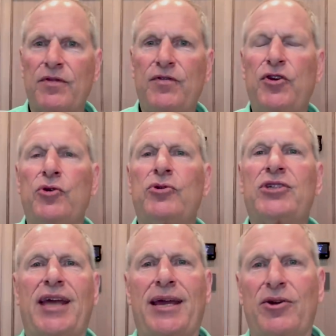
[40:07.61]
view
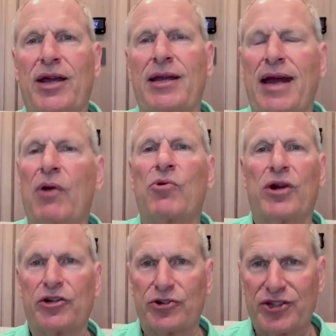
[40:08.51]
saying, okay, now
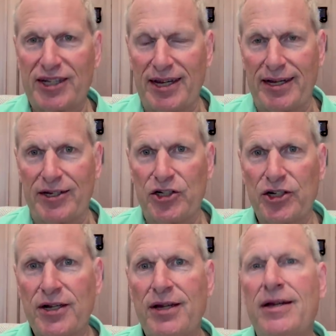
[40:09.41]
we're under siege.